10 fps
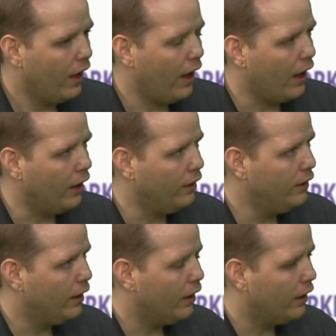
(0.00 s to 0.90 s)

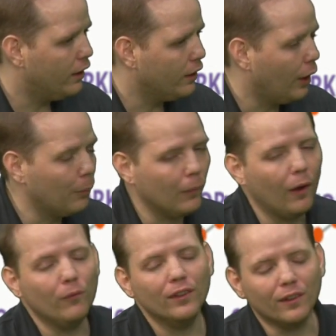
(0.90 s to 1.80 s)
And, uh, you know, I'm
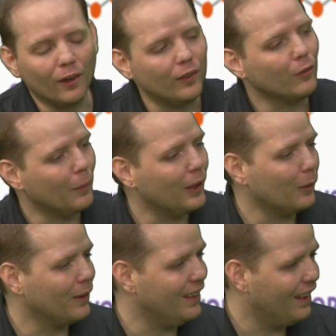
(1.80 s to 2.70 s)
obviously already
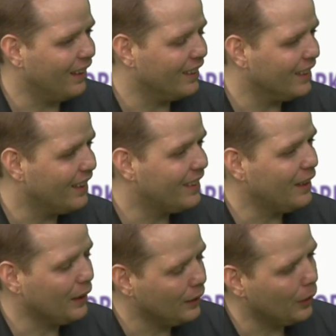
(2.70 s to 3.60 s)
familiar with the Dell
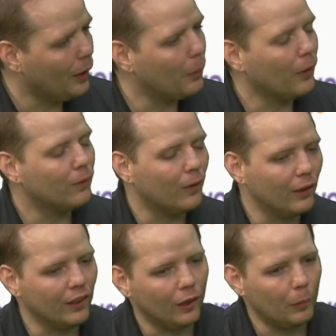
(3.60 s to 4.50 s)
SDN uh,
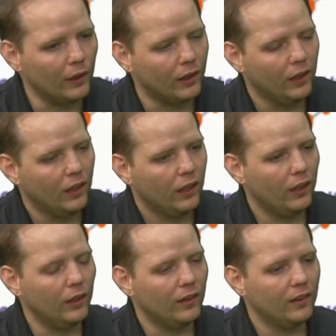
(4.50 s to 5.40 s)
portfolio, but
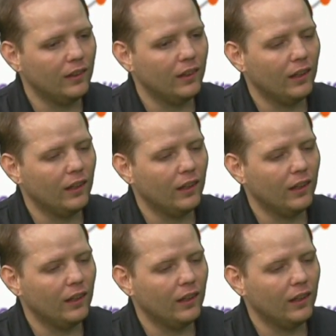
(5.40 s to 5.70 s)
it,